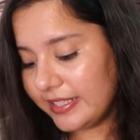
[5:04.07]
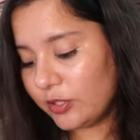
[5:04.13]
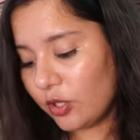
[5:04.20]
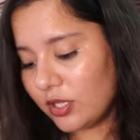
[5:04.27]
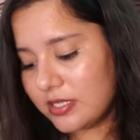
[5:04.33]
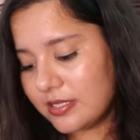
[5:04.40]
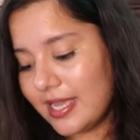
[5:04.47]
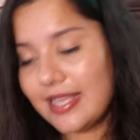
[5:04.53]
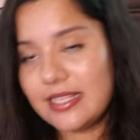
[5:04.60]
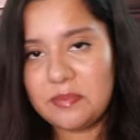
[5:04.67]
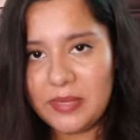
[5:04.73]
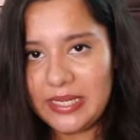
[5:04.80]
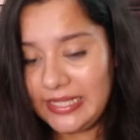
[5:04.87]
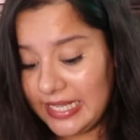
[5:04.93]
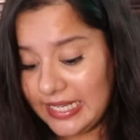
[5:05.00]
It also has
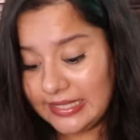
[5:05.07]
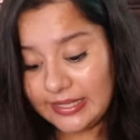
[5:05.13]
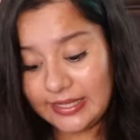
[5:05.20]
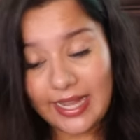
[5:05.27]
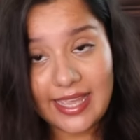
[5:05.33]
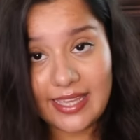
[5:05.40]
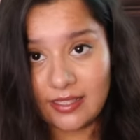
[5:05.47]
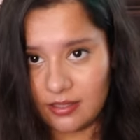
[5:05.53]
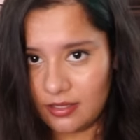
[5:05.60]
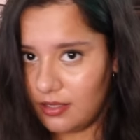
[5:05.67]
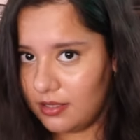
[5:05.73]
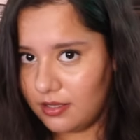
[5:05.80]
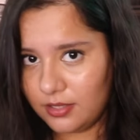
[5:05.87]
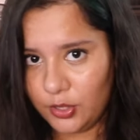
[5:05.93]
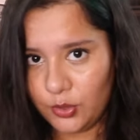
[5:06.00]
betaine, like
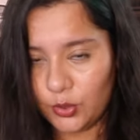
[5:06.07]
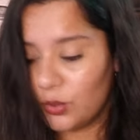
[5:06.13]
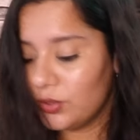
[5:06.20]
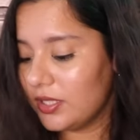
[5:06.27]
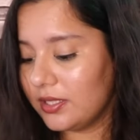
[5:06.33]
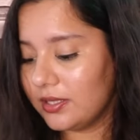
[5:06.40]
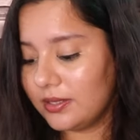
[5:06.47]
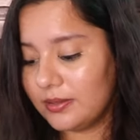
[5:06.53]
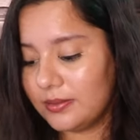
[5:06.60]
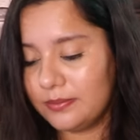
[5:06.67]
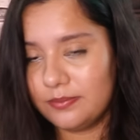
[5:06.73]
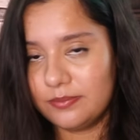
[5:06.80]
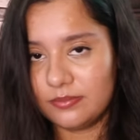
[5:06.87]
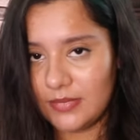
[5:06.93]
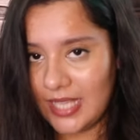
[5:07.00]
the
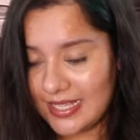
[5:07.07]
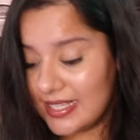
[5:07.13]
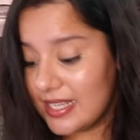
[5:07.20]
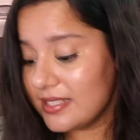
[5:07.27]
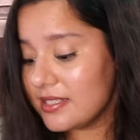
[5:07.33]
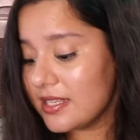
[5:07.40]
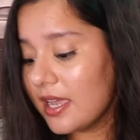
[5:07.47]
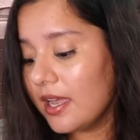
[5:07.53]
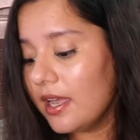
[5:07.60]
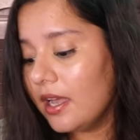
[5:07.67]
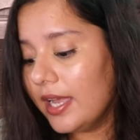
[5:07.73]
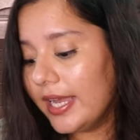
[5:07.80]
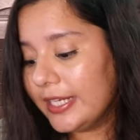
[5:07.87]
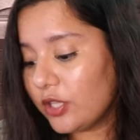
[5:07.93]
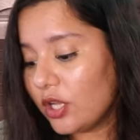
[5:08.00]
essence.
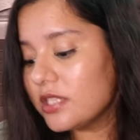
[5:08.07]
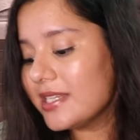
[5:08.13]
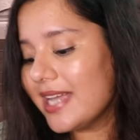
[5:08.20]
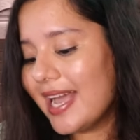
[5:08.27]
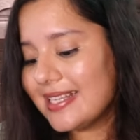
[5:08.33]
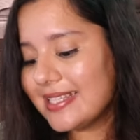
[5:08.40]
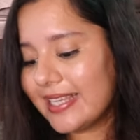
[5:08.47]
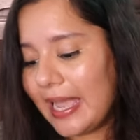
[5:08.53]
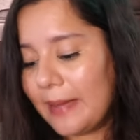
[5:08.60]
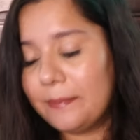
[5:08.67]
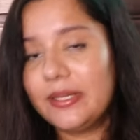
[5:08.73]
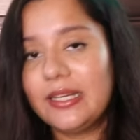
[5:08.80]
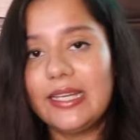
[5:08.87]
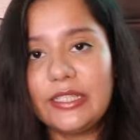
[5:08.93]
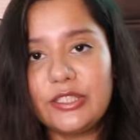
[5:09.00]
It also has
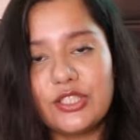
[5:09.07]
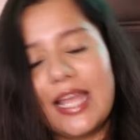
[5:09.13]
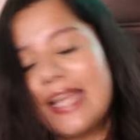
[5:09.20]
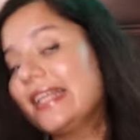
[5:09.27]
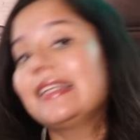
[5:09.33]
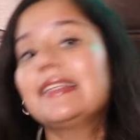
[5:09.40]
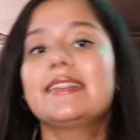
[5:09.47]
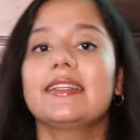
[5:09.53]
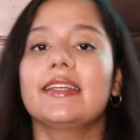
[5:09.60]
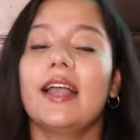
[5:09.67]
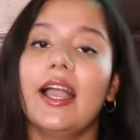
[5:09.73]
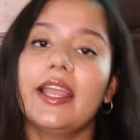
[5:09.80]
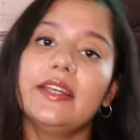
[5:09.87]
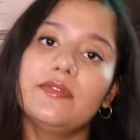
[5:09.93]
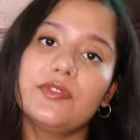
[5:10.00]
caprylic
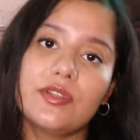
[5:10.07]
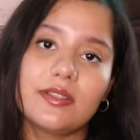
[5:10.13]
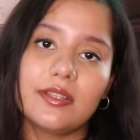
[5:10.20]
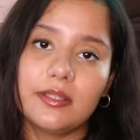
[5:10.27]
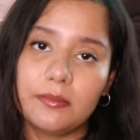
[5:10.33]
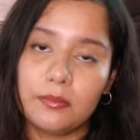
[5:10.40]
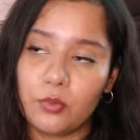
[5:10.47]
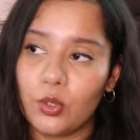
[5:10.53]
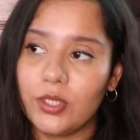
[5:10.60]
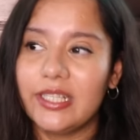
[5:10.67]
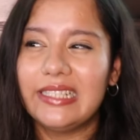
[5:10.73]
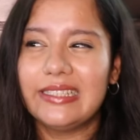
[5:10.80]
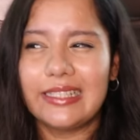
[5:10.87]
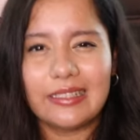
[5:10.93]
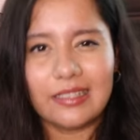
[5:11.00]
triglyceride, which is an
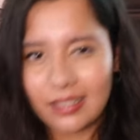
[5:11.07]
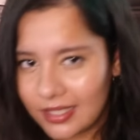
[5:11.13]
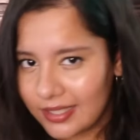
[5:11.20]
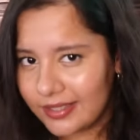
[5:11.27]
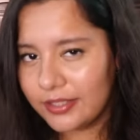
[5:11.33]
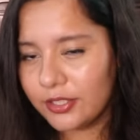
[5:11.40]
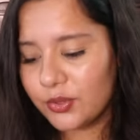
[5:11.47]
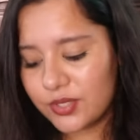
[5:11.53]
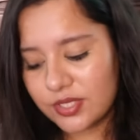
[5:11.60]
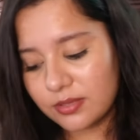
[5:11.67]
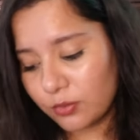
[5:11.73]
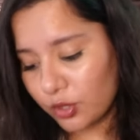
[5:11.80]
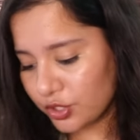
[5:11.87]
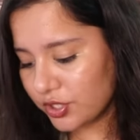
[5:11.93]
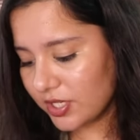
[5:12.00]
emollient ingredient used
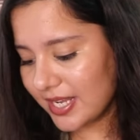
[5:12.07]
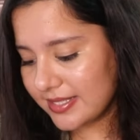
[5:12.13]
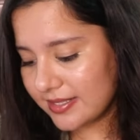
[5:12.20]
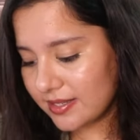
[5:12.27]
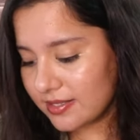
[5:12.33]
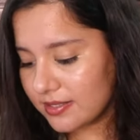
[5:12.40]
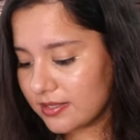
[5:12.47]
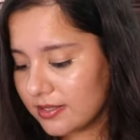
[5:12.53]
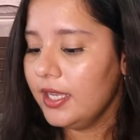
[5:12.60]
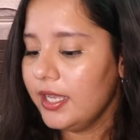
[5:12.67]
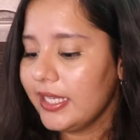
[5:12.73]
in moisturizers.